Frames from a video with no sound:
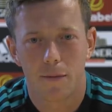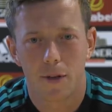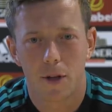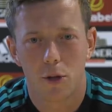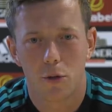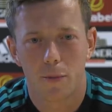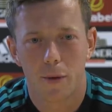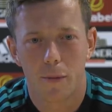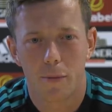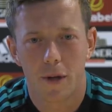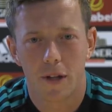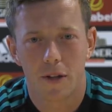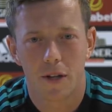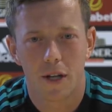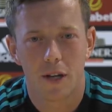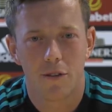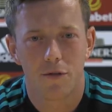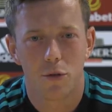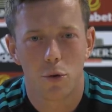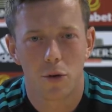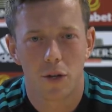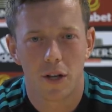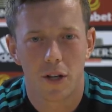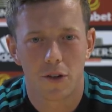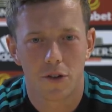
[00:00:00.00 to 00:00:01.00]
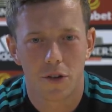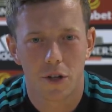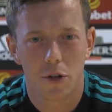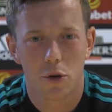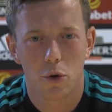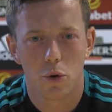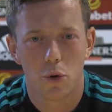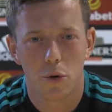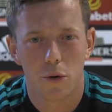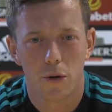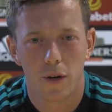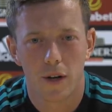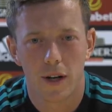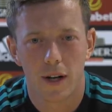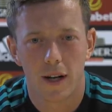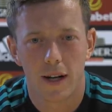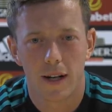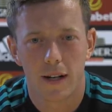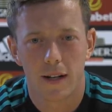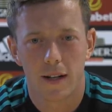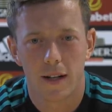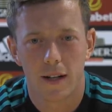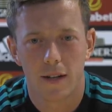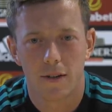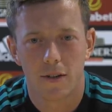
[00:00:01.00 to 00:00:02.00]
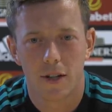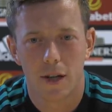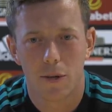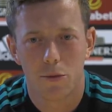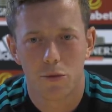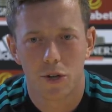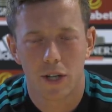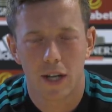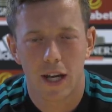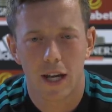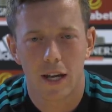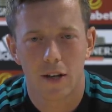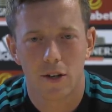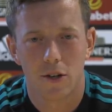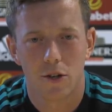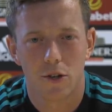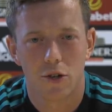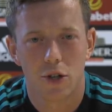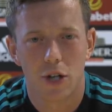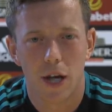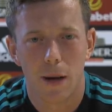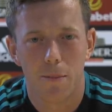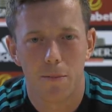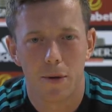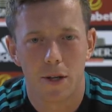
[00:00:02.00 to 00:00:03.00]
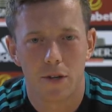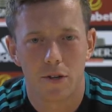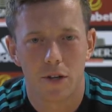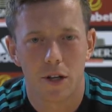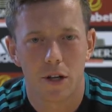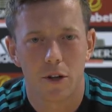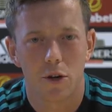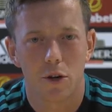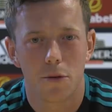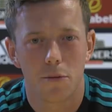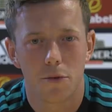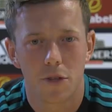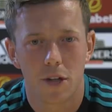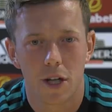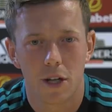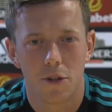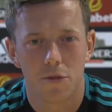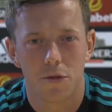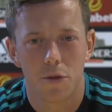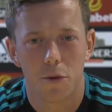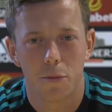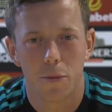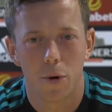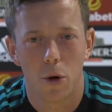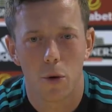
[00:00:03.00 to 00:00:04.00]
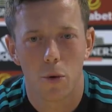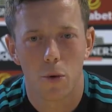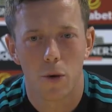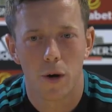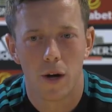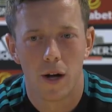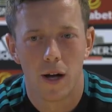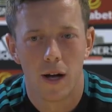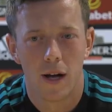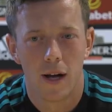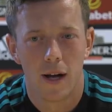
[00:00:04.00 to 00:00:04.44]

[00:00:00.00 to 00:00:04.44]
you know, maybe 3-4 years ago in terms of getting Champions League group stage football.